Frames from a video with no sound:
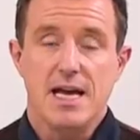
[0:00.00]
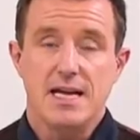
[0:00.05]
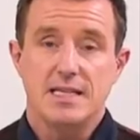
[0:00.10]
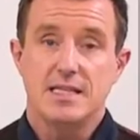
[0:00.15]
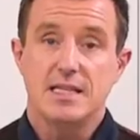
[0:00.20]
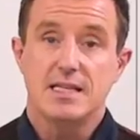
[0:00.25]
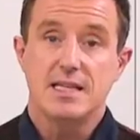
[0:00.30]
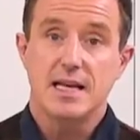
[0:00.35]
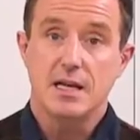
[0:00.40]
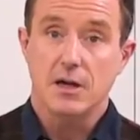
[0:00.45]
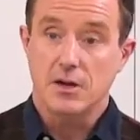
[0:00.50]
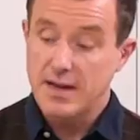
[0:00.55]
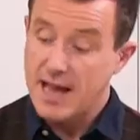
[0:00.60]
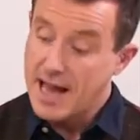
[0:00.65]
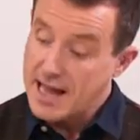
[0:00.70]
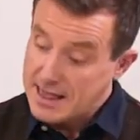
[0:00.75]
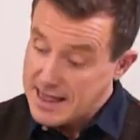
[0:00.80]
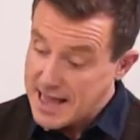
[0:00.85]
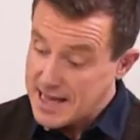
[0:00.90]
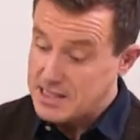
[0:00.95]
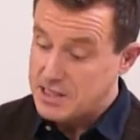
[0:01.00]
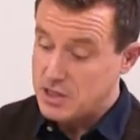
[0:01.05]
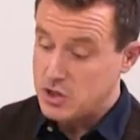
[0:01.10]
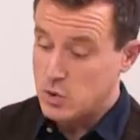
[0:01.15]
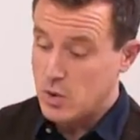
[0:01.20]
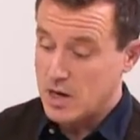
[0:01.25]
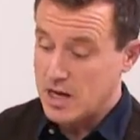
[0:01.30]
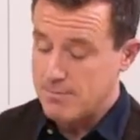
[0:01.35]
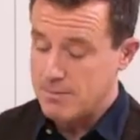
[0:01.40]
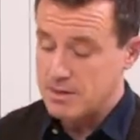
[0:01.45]
is the deal on that, less your
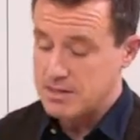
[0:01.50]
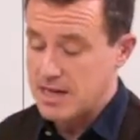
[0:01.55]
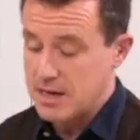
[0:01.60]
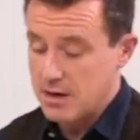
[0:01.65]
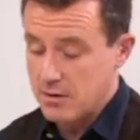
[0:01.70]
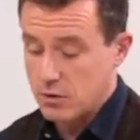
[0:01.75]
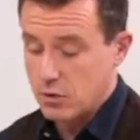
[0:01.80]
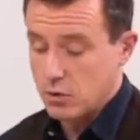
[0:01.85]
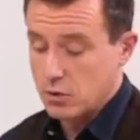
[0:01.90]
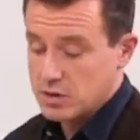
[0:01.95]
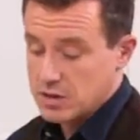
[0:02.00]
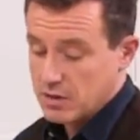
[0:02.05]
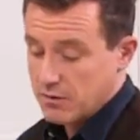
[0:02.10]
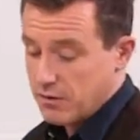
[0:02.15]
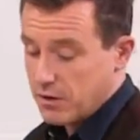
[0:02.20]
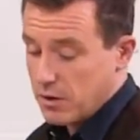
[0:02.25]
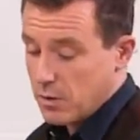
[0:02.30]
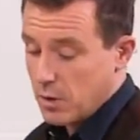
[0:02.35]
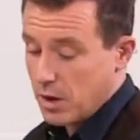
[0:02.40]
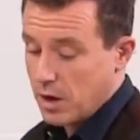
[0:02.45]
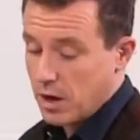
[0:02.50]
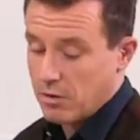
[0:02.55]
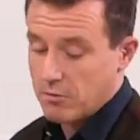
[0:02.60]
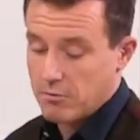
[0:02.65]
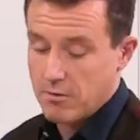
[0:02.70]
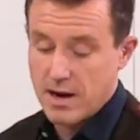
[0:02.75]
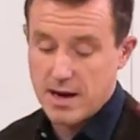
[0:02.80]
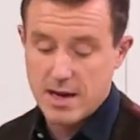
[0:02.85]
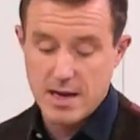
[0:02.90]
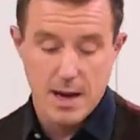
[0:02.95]
twenty percent, of course, if you
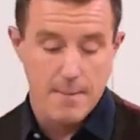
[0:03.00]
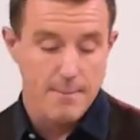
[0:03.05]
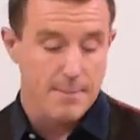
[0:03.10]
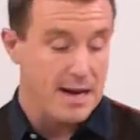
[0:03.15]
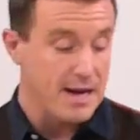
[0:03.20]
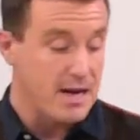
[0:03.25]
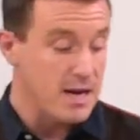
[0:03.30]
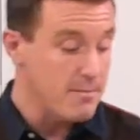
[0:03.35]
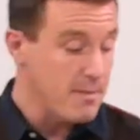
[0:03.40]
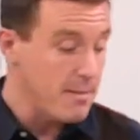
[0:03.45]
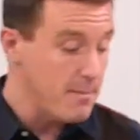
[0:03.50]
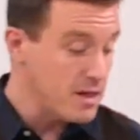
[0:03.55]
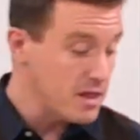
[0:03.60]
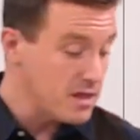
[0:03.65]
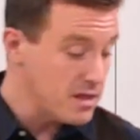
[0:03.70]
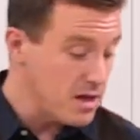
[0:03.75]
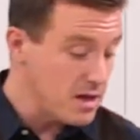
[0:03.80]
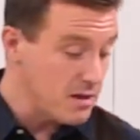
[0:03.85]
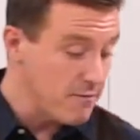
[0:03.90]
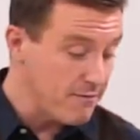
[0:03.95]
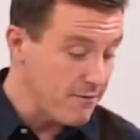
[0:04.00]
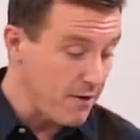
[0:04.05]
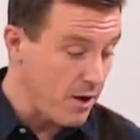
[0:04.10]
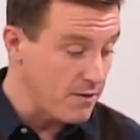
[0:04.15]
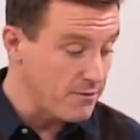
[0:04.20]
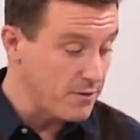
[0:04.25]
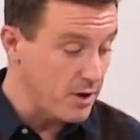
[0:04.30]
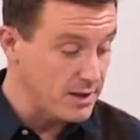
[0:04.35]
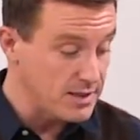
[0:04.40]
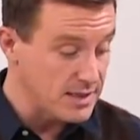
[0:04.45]
are a um, Platinum member,
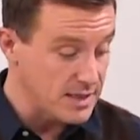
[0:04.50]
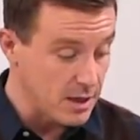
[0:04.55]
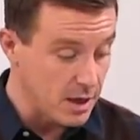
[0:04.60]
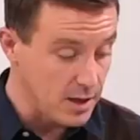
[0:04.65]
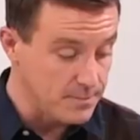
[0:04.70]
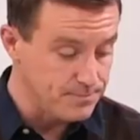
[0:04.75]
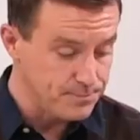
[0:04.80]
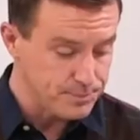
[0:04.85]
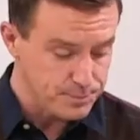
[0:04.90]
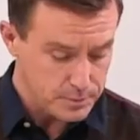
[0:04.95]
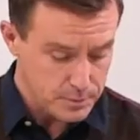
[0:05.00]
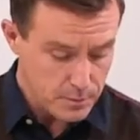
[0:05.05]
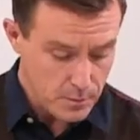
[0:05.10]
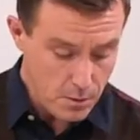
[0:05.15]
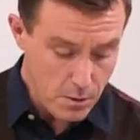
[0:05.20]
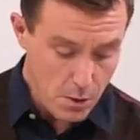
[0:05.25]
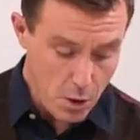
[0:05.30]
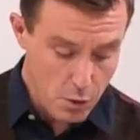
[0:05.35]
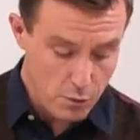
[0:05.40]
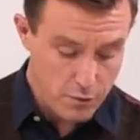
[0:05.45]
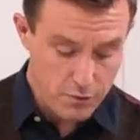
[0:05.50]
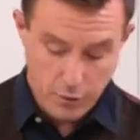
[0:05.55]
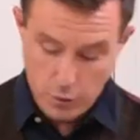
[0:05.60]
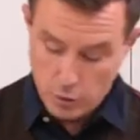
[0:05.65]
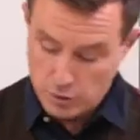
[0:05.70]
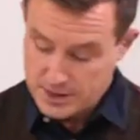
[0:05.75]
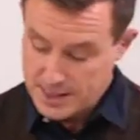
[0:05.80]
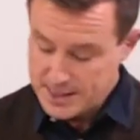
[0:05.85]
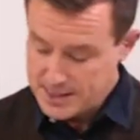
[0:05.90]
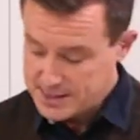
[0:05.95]
thirty-five ninety-nine. Or
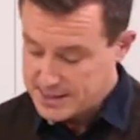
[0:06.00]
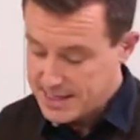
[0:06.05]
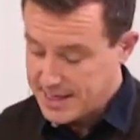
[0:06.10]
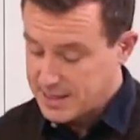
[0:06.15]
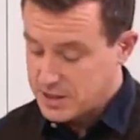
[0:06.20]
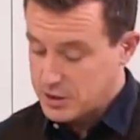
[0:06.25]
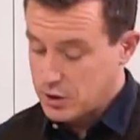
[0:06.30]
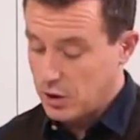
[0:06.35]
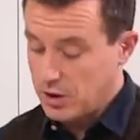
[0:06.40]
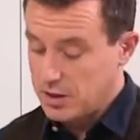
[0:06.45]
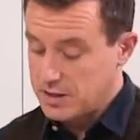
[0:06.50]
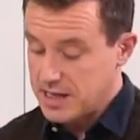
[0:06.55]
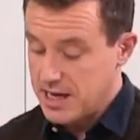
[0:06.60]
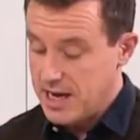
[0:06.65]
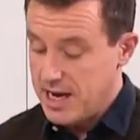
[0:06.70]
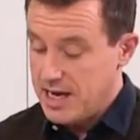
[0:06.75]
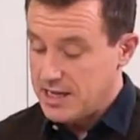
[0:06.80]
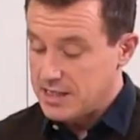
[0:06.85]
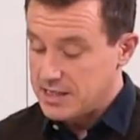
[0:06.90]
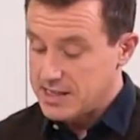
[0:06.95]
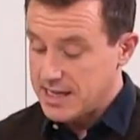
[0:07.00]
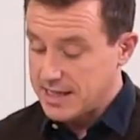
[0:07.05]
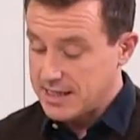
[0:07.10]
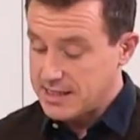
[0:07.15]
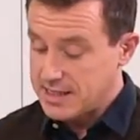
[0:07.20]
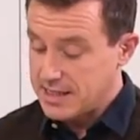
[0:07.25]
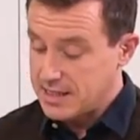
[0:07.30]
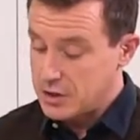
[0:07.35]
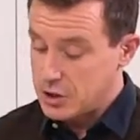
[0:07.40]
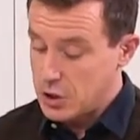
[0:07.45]
forty-six
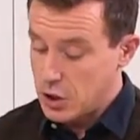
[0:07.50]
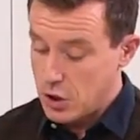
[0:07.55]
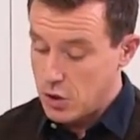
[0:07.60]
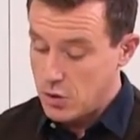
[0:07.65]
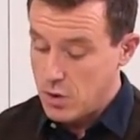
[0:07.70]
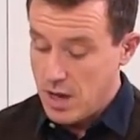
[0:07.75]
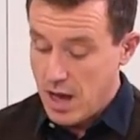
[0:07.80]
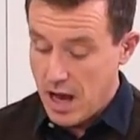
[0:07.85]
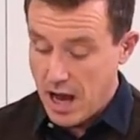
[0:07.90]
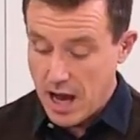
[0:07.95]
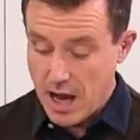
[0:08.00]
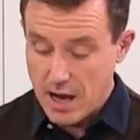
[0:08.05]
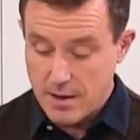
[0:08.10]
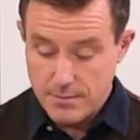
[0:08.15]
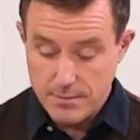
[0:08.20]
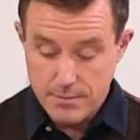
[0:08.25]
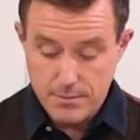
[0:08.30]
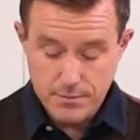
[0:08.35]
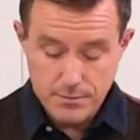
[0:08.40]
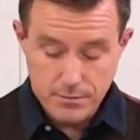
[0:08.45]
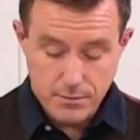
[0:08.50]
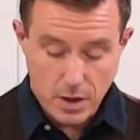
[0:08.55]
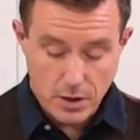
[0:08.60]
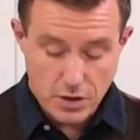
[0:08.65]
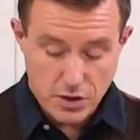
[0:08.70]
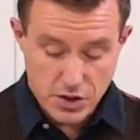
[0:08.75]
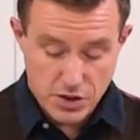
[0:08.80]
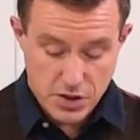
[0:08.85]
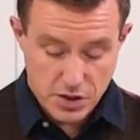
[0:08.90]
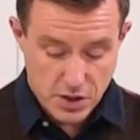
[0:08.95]
sixty-two. Um,
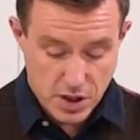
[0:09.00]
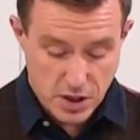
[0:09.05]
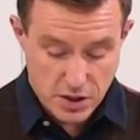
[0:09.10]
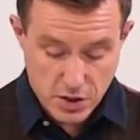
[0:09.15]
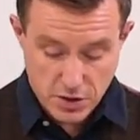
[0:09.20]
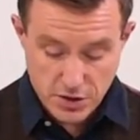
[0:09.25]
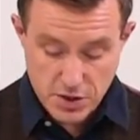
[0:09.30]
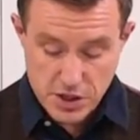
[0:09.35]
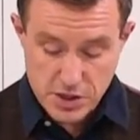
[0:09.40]
just to touch on the